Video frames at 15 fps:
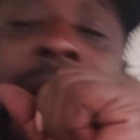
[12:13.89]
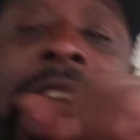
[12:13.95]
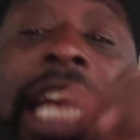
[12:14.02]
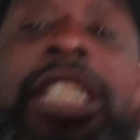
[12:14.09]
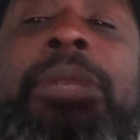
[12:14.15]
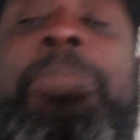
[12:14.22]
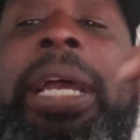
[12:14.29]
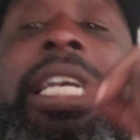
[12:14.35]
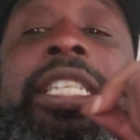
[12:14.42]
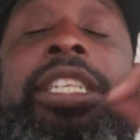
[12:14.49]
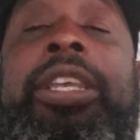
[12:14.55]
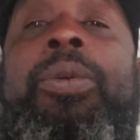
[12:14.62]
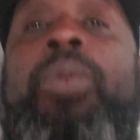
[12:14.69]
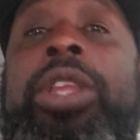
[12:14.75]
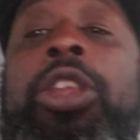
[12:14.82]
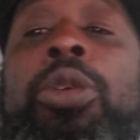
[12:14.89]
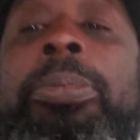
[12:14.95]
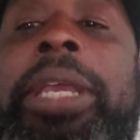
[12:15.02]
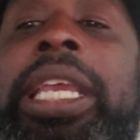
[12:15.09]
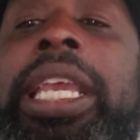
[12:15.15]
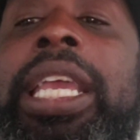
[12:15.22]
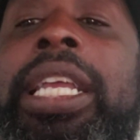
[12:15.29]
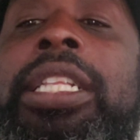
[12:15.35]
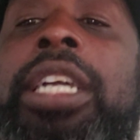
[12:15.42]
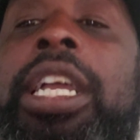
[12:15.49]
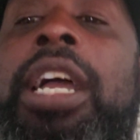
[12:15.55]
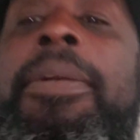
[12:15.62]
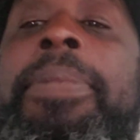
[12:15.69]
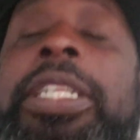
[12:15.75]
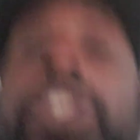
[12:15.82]
Especially when you begin to
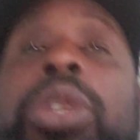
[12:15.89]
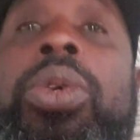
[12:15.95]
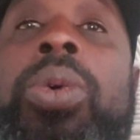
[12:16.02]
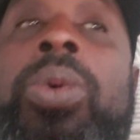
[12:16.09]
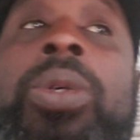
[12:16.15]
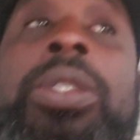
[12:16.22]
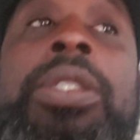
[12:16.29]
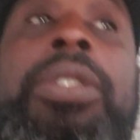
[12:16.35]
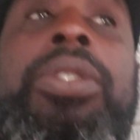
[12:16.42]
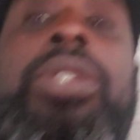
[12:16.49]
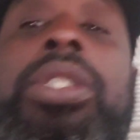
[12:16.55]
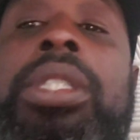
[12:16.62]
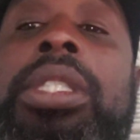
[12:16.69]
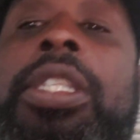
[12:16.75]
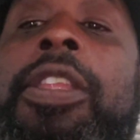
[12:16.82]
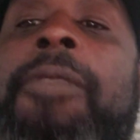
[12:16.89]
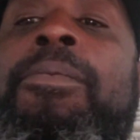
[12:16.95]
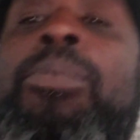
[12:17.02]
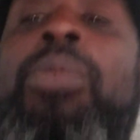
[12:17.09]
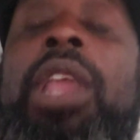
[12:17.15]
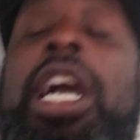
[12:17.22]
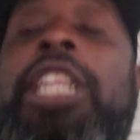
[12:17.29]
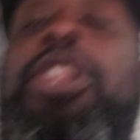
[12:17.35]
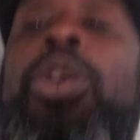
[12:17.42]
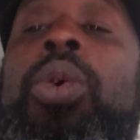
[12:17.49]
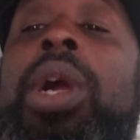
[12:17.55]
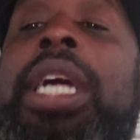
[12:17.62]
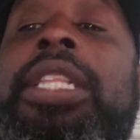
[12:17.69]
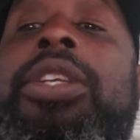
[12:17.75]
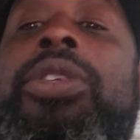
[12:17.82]
come into a
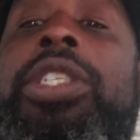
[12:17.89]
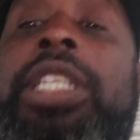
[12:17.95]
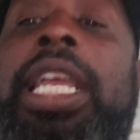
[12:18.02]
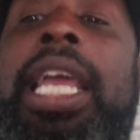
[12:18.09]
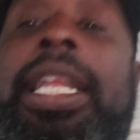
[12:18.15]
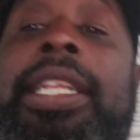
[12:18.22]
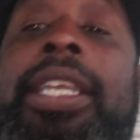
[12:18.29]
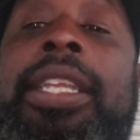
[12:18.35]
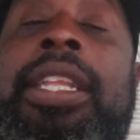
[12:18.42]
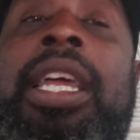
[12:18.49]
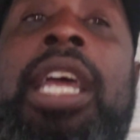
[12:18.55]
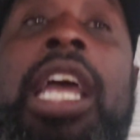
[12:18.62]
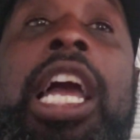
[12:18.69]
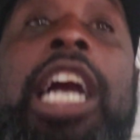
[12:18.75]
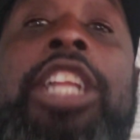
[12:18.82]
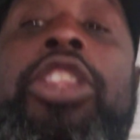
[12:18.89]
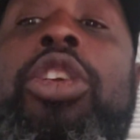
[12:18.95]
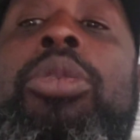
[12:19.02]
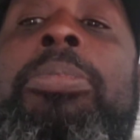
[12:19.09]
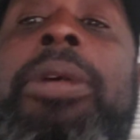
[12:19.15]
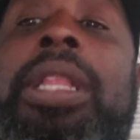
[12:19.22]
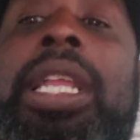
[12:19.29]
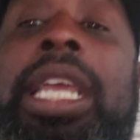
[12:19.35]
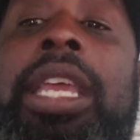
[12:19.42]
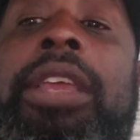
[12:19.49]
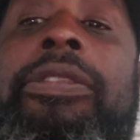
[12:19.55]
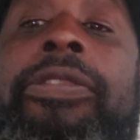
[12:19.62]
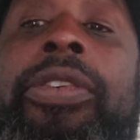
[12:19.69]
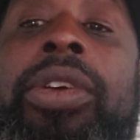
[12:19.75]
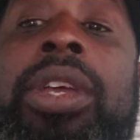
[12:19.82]
new understanding, a new
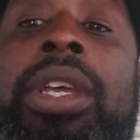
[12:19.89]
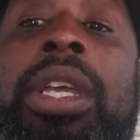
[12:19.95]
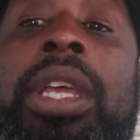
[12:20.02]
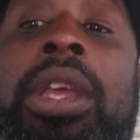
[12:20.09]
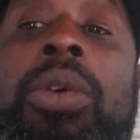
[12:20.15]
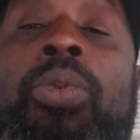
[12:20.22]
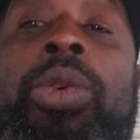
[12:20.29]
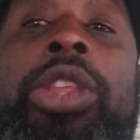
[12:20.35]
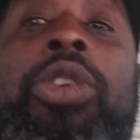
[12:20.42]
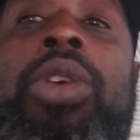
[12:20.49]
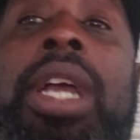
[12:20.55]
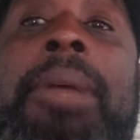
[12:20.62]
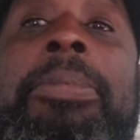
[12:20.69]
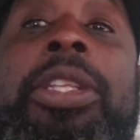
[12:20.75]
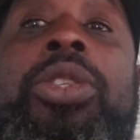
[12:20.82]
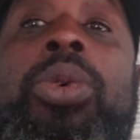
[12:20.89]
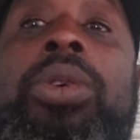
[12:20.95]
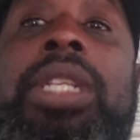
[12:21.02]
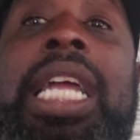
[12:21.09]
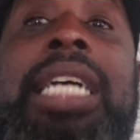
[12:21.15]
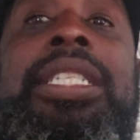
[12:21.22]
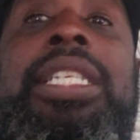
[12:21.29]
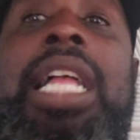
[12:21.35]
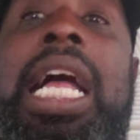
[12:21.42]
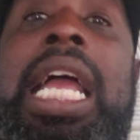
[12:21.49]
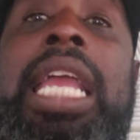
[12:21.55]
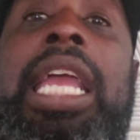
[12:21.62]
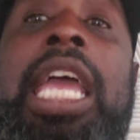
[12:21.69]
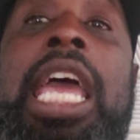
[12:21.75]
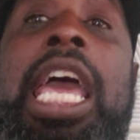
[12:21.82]
belief. When you come into it, that's
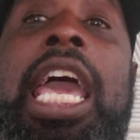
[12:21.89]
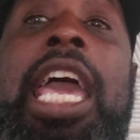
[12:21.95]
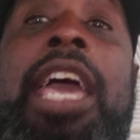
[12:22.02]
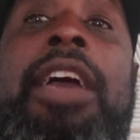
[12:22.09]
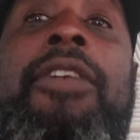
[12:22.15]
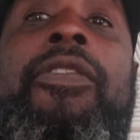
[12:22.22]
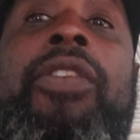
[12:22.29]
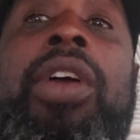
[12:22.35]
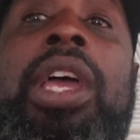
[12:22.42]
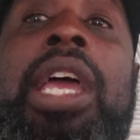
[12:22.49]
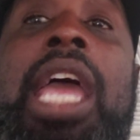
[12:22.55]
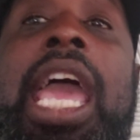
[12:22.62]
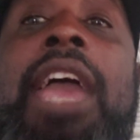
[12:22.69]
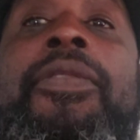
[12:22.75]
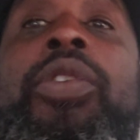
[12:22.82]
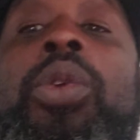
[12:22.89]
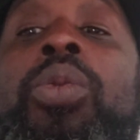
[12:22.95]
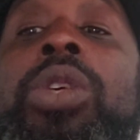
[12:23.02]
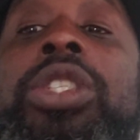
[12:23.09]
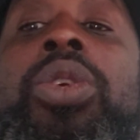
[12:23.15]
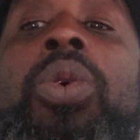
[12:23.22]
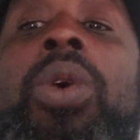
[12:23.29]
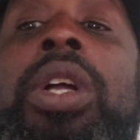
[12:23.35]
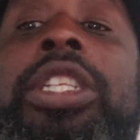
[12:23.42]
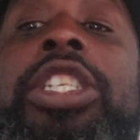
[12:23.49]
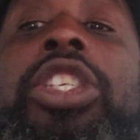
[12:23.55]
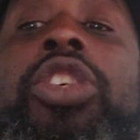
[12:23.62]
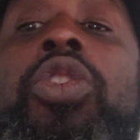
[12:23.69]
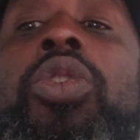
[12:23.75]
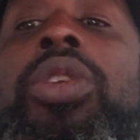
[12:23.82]
like if you was going to
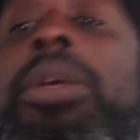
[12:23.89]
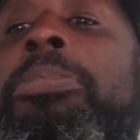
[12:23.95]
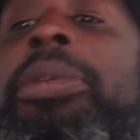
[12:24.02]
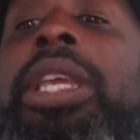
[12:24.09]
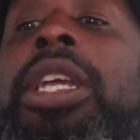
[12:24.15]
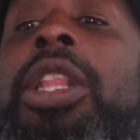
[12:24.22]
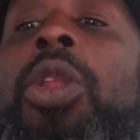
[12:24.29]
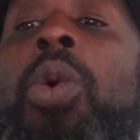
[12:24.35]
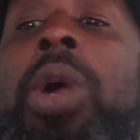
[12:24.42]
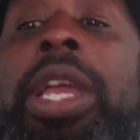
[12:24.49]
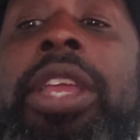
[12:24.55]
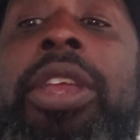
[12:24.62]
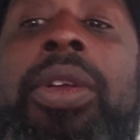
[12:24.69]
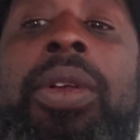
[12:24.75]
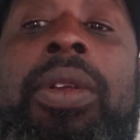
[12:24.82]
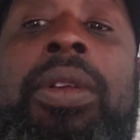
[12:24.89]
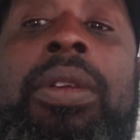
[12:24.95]
school to be a lawyer.